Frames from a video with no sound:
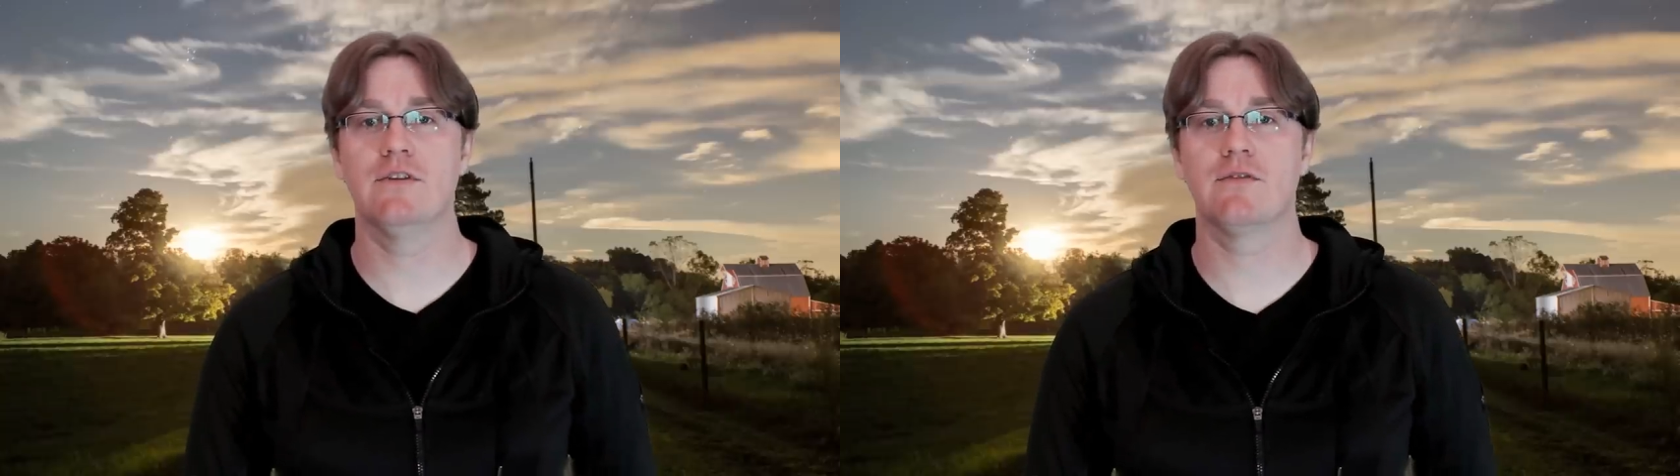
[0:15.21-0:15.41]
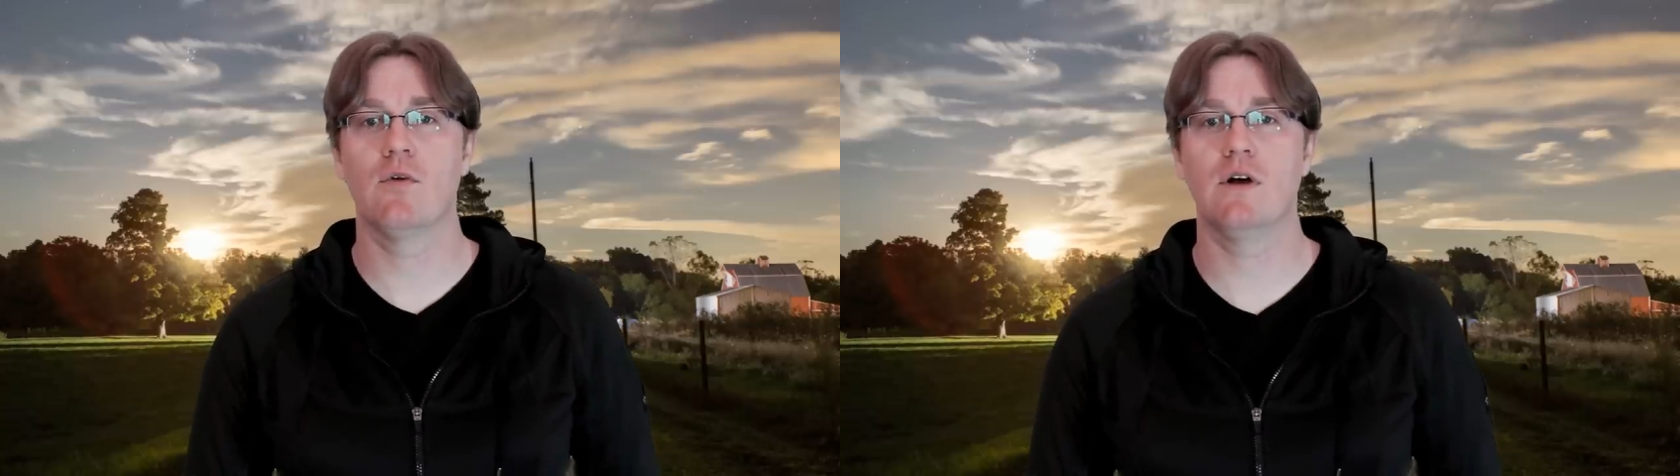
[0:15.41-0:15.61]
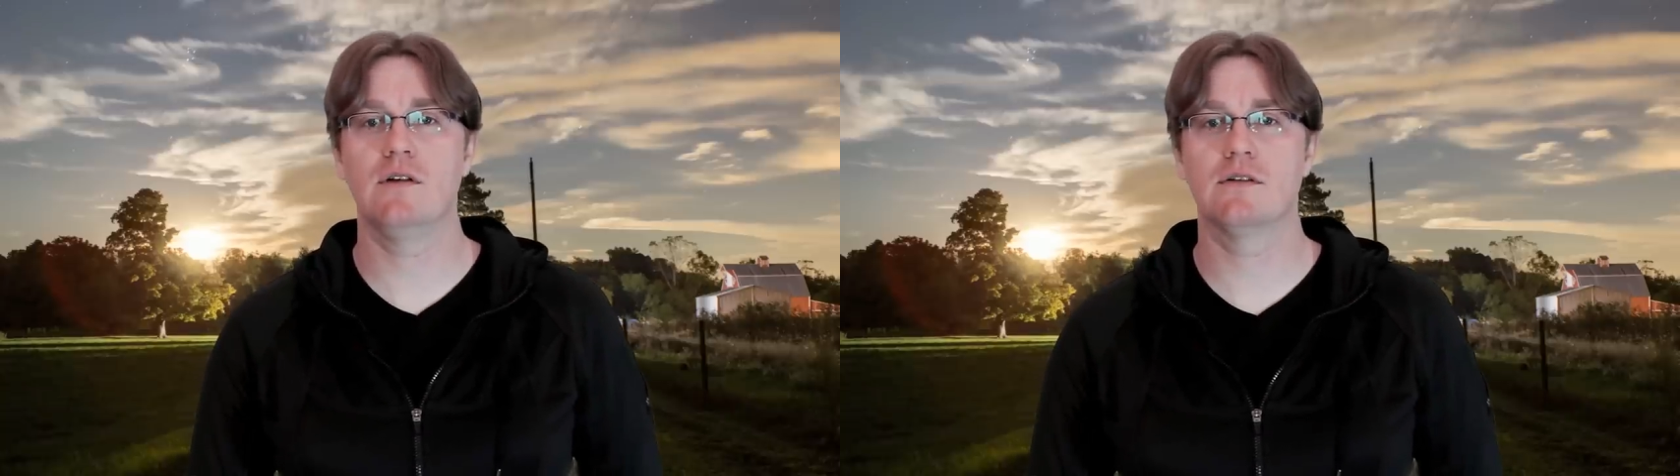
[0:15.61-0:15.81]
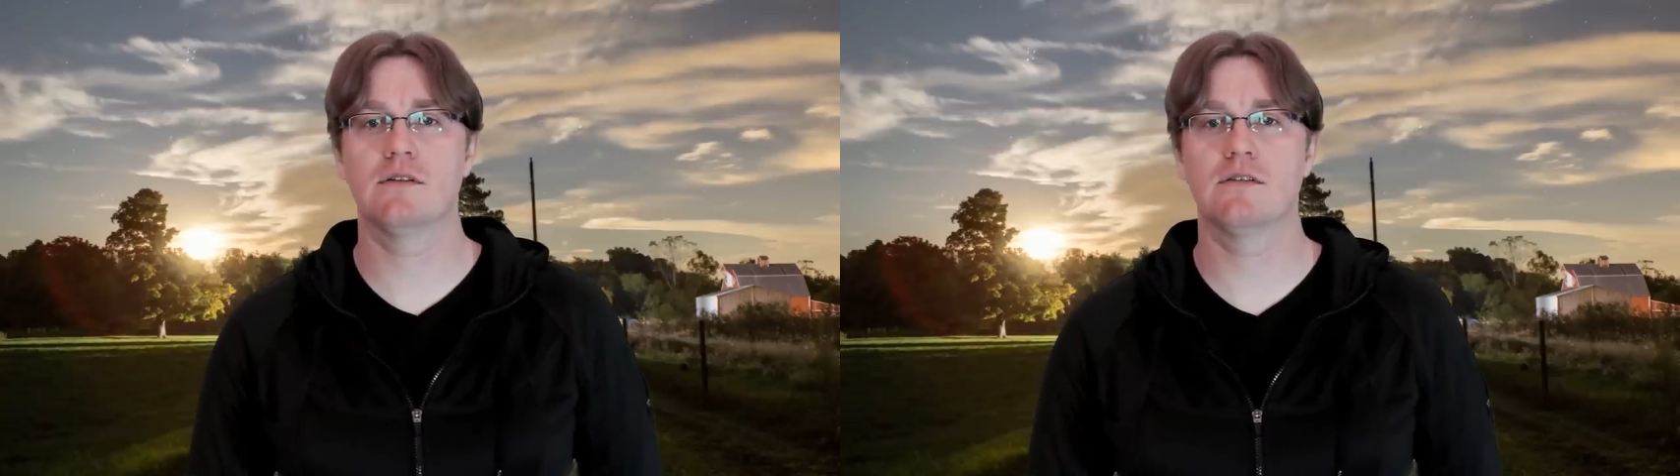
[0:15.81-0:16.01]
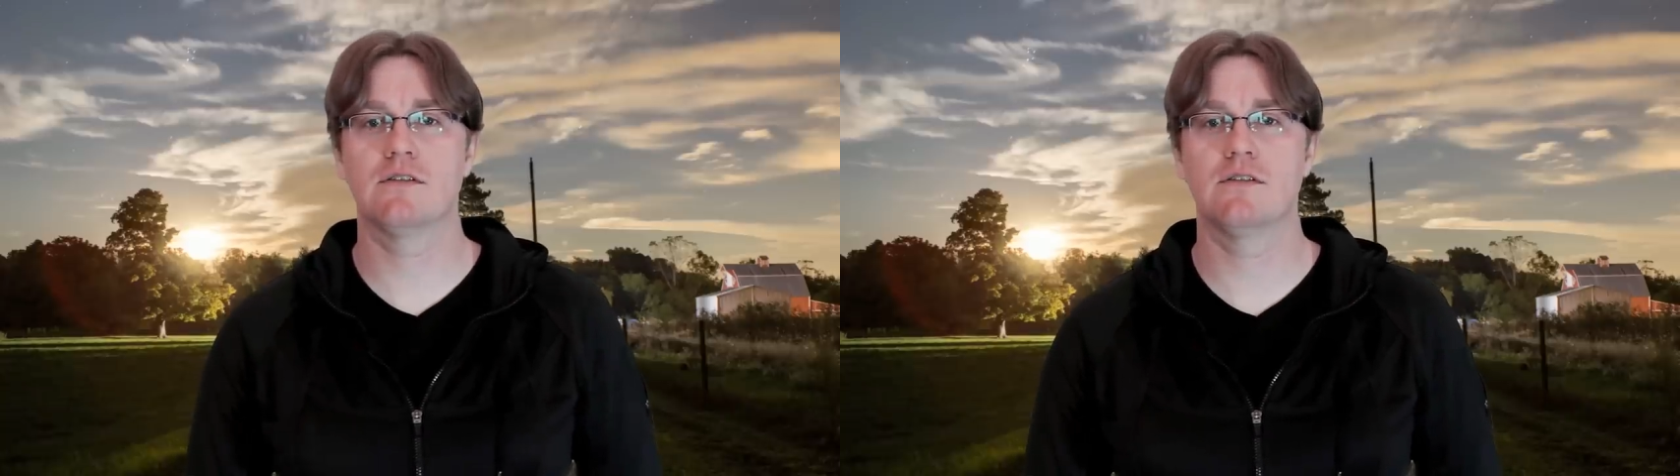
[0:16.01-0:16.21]
different
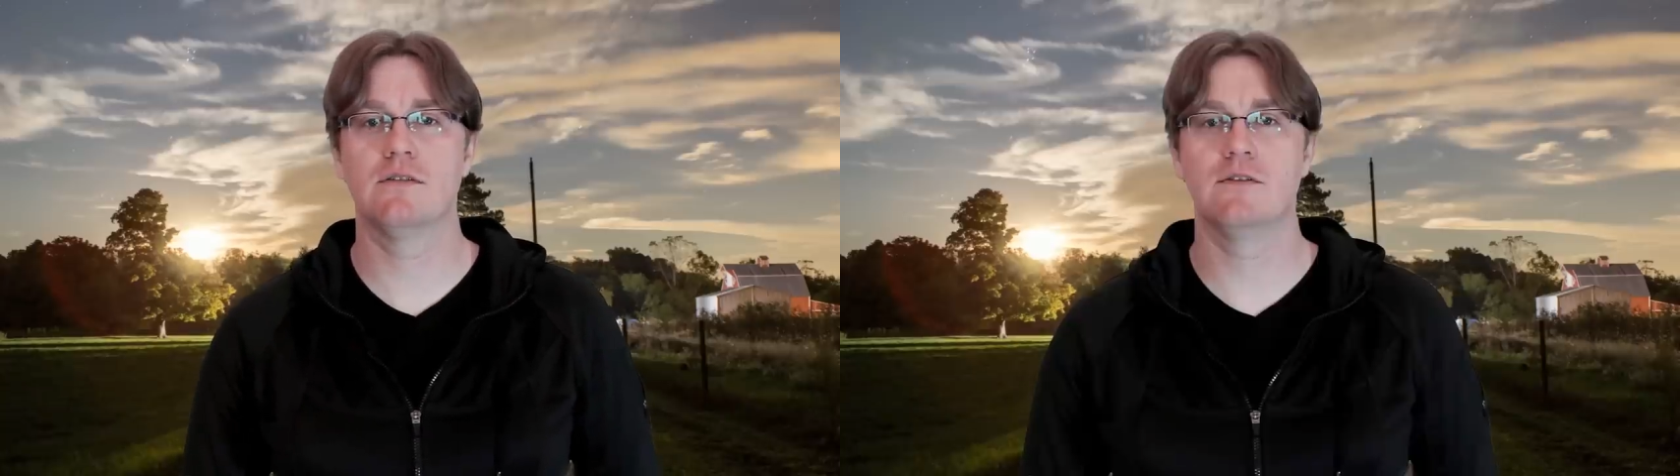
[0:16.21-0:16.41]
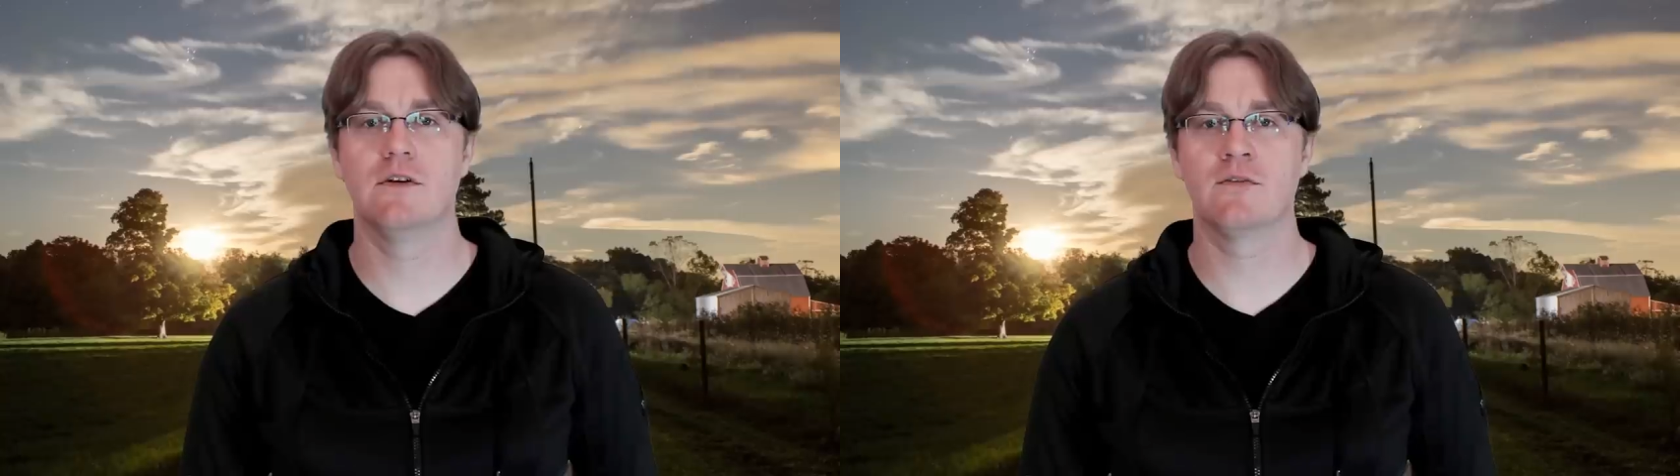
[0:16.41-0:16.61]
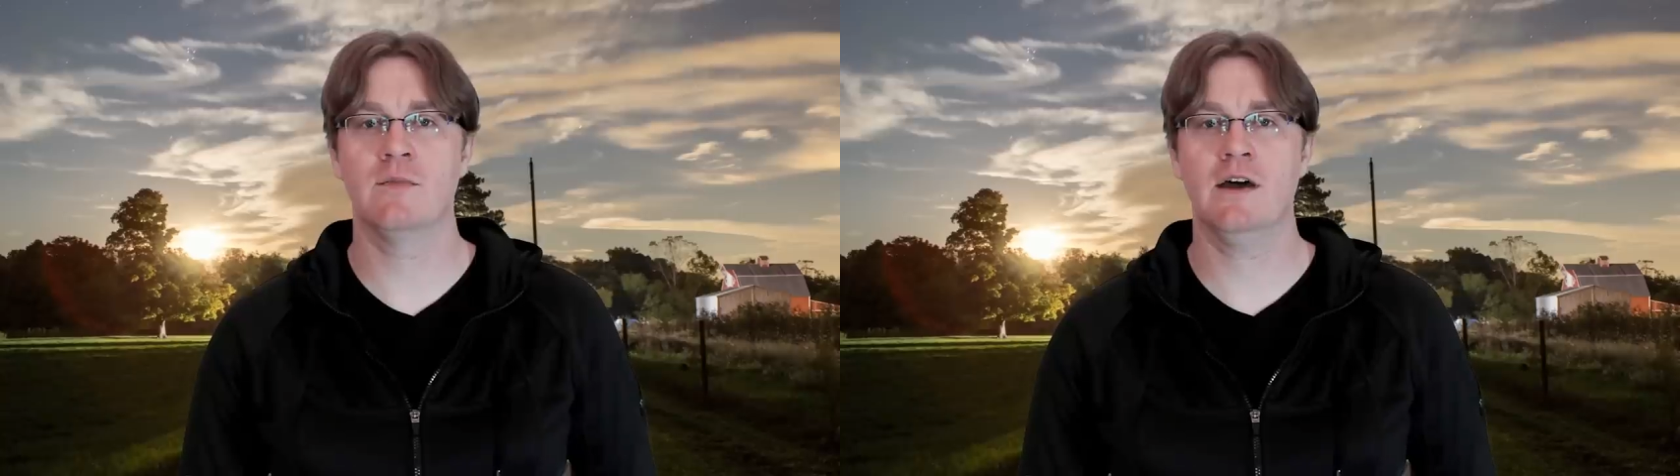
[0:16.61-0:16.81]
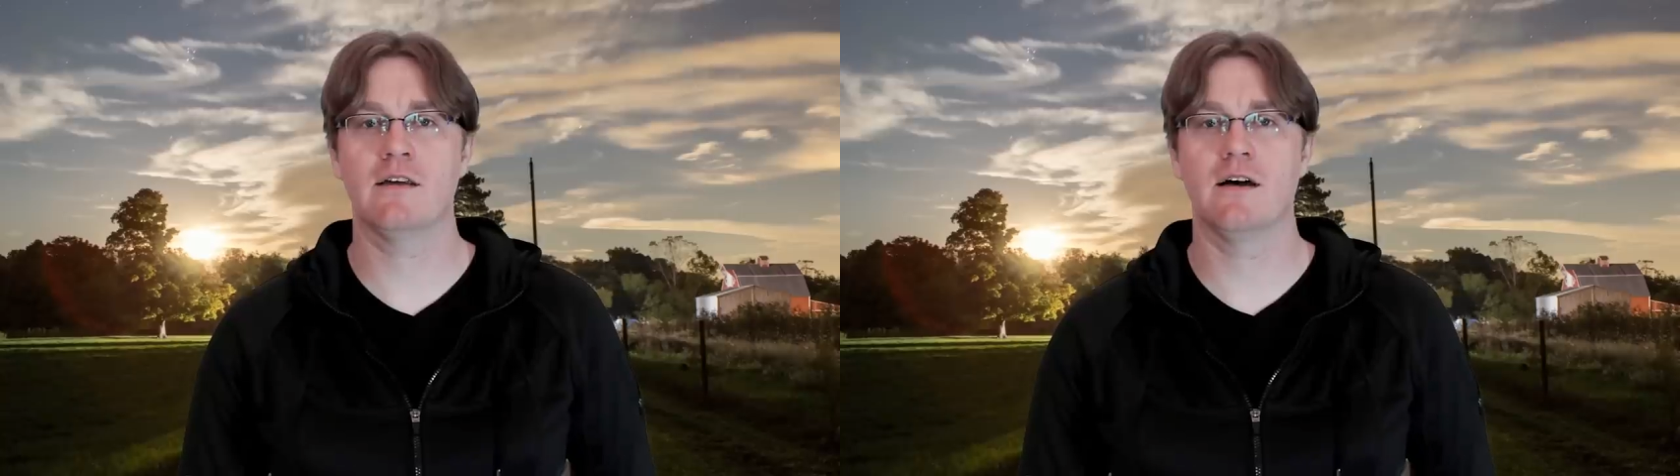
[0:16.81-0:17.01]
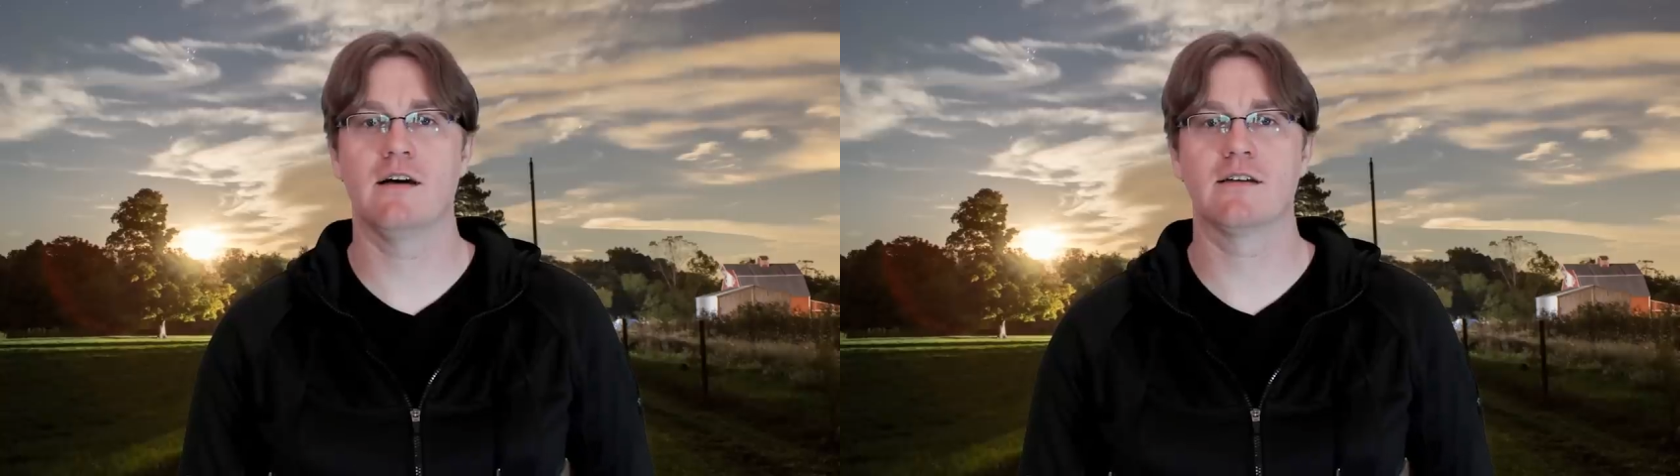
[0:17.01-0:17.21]
welders to cook some hot
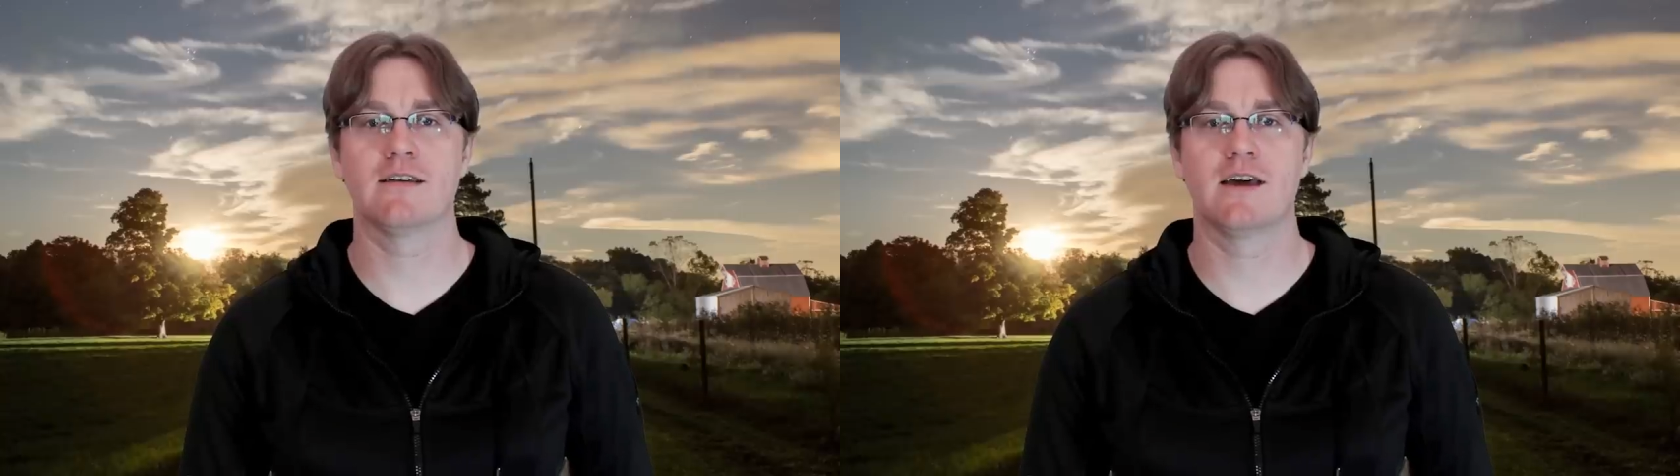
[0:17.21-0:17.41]
dogs.